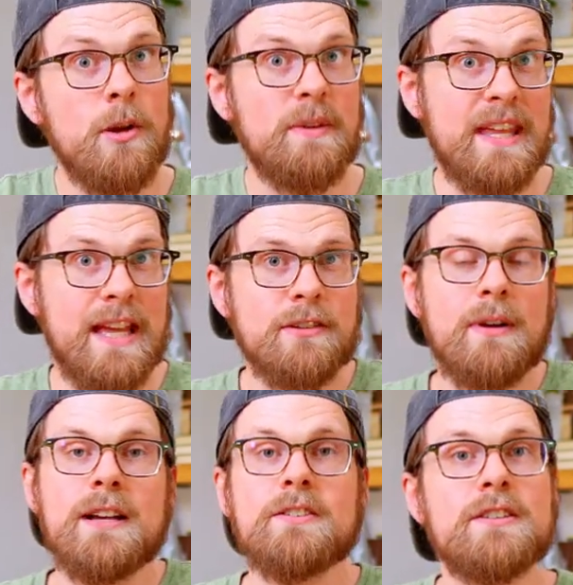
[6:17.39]
With hand
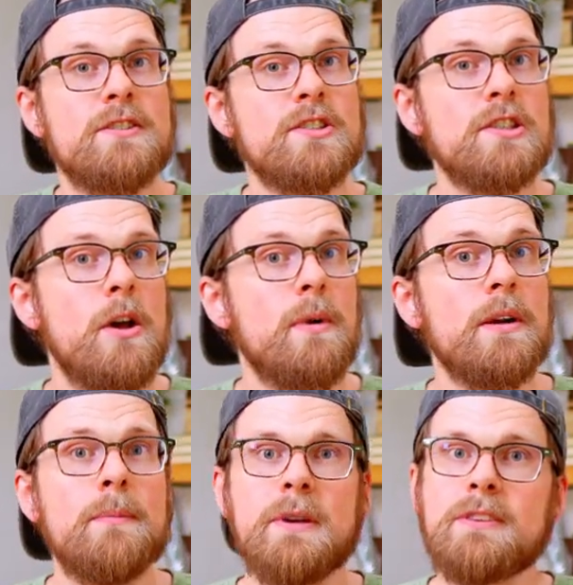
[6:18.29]
grinders, they're
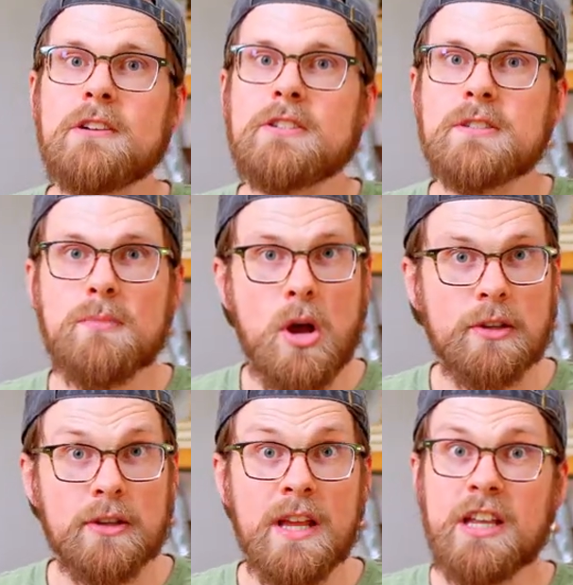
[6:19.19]
slower, but they're
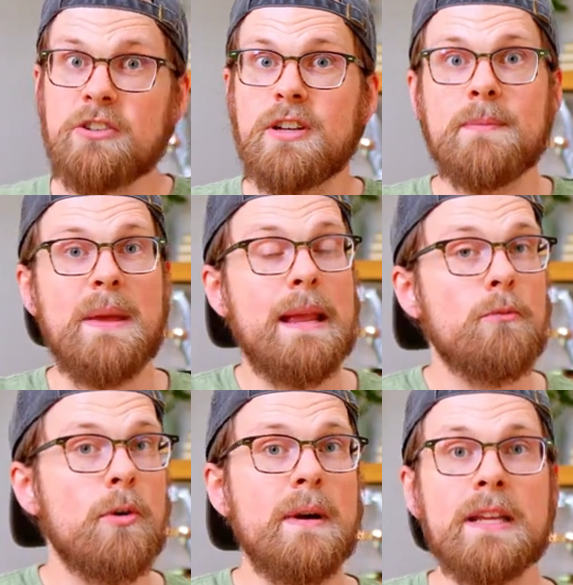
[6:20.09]
smaller. You're gonna pay
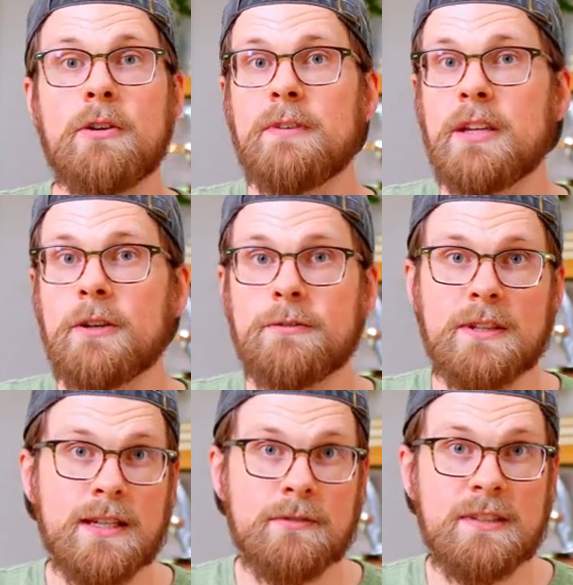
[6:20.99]
more money over here for
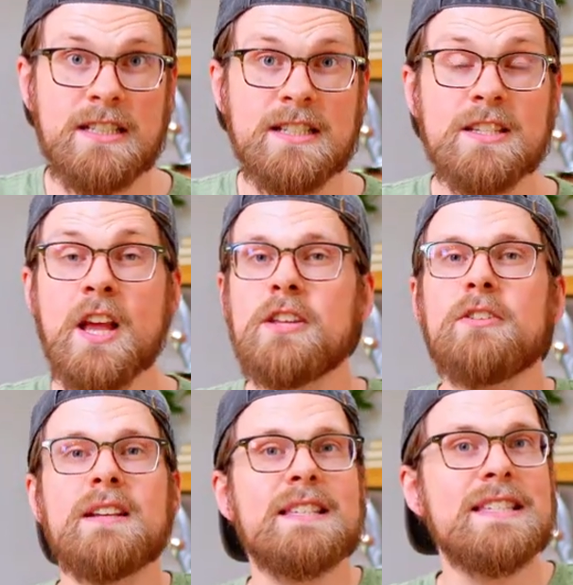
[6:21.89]
the convenience.
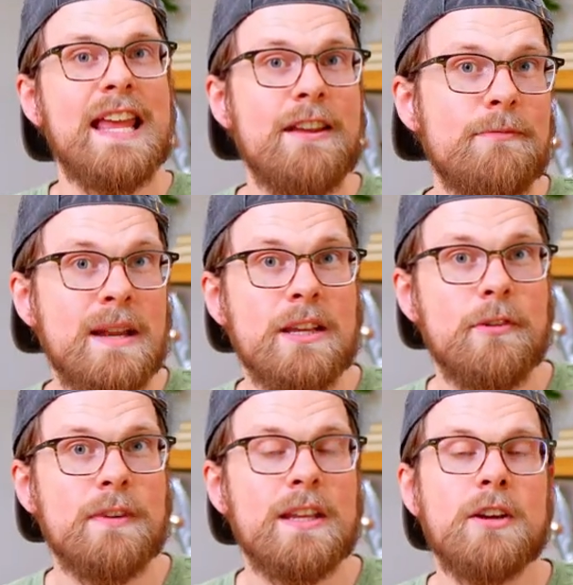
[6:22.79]
You're gonna save money
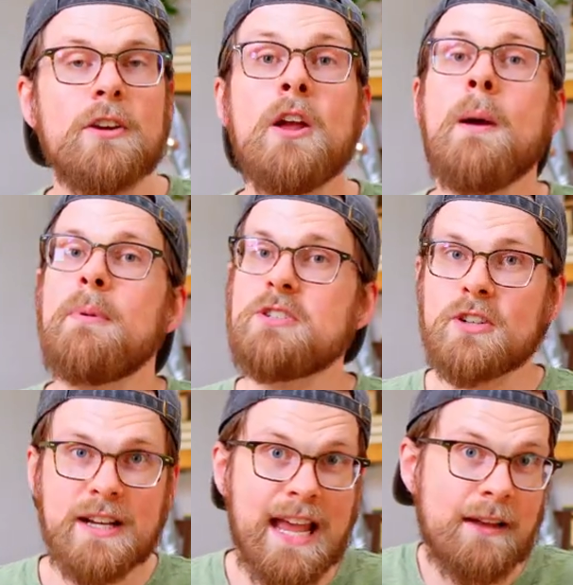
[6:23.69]
over here, but you're
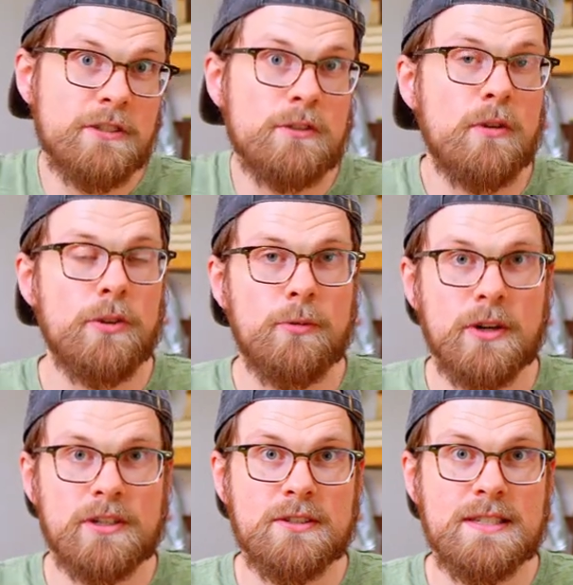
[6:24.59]
gonna have to do all the
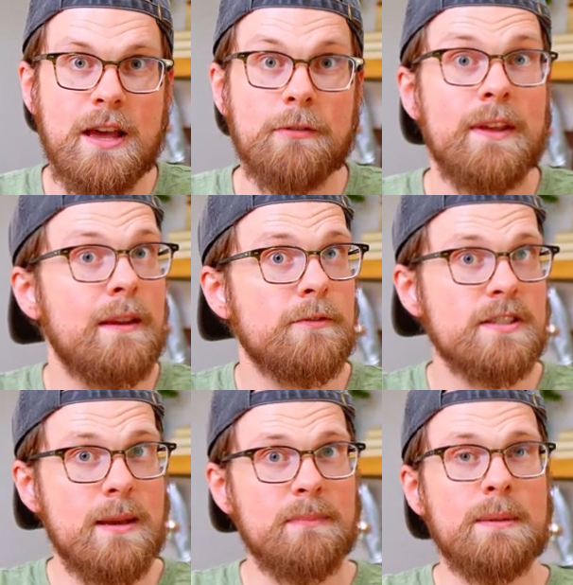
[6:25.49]
work yourself. And for
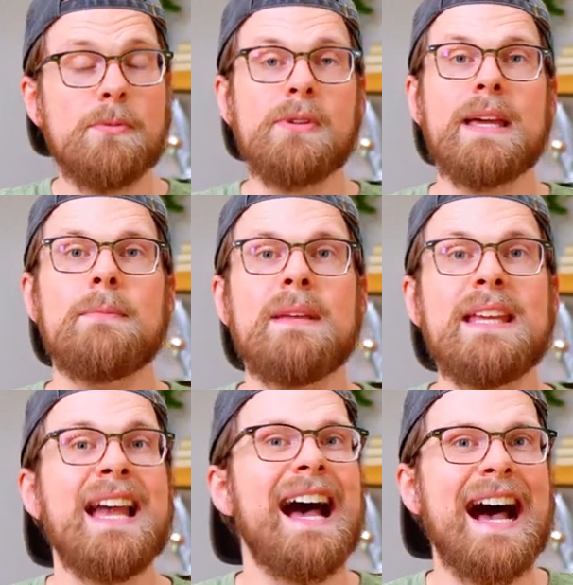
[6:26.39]
some people like
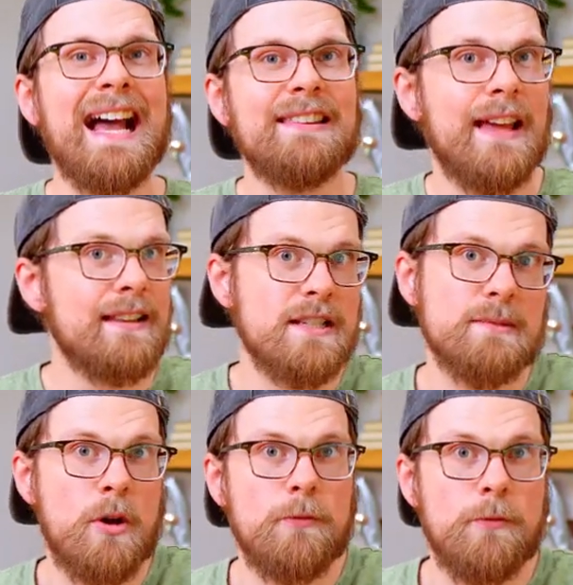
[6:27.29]
me, I like the
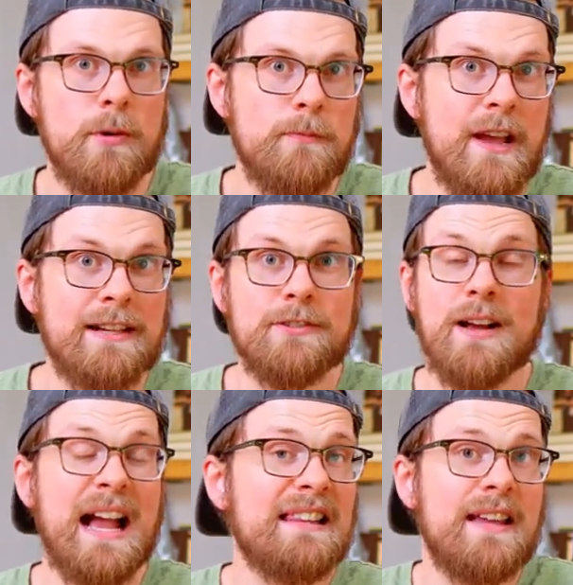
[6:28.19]
small form factor.
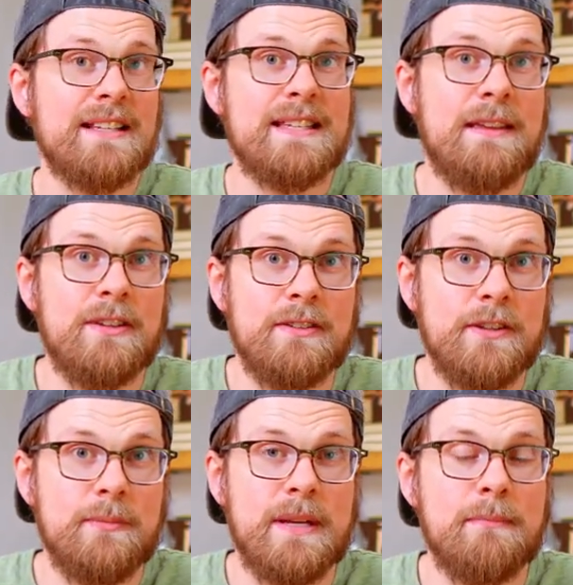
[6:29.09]
I like saving a
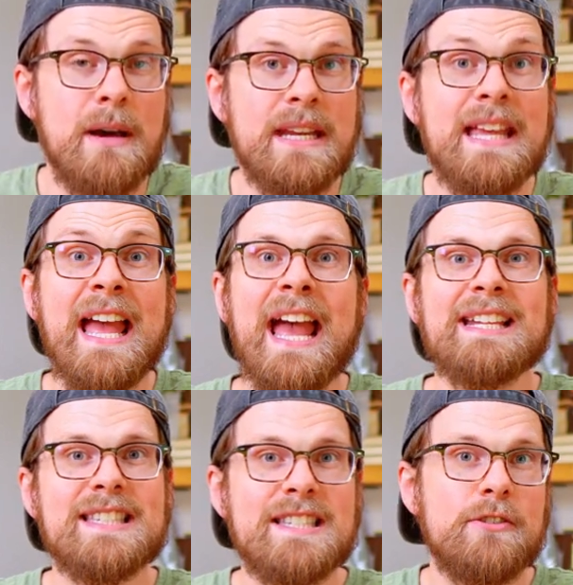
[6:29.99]
little bit of money
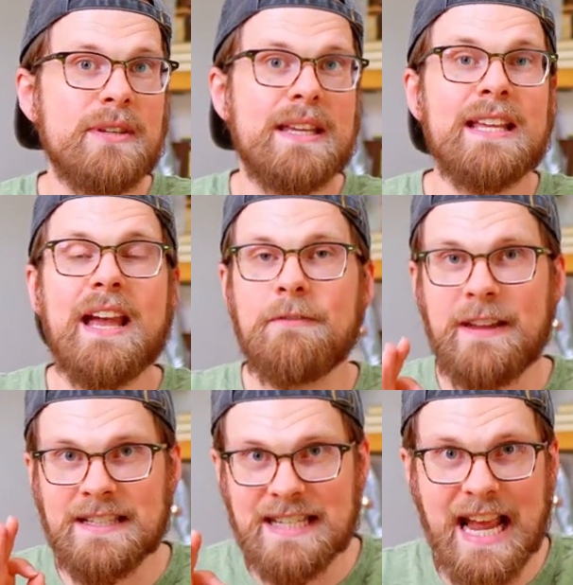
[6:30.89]
and still getting a
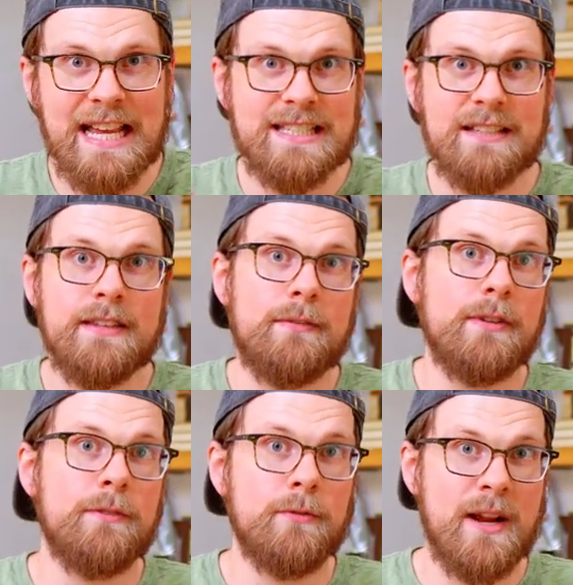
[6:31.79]
fantastic
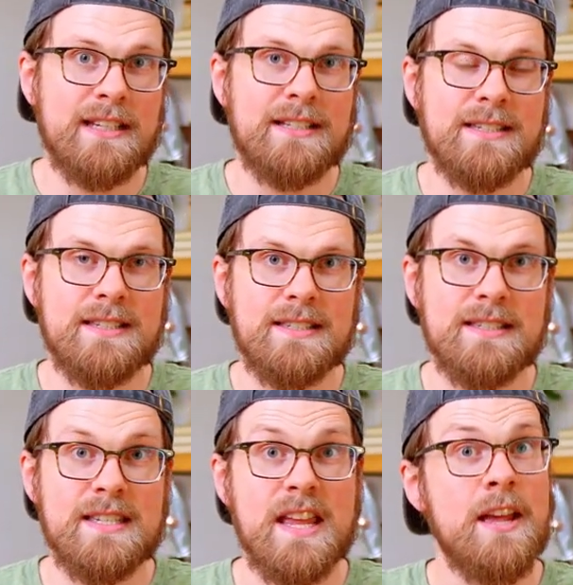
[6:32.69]
level of grind
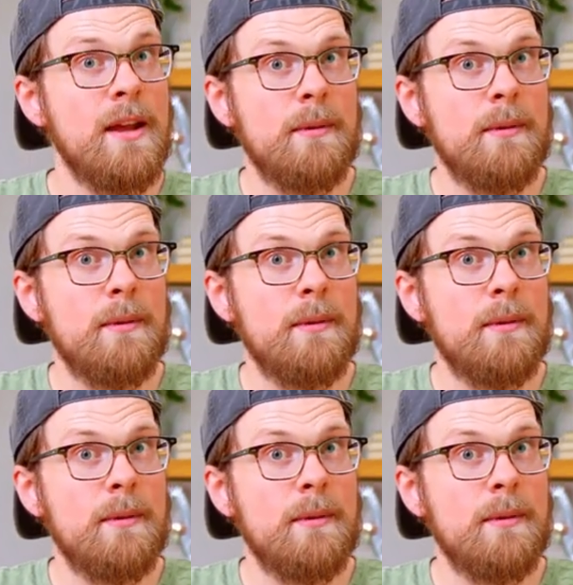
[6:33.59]
consistency.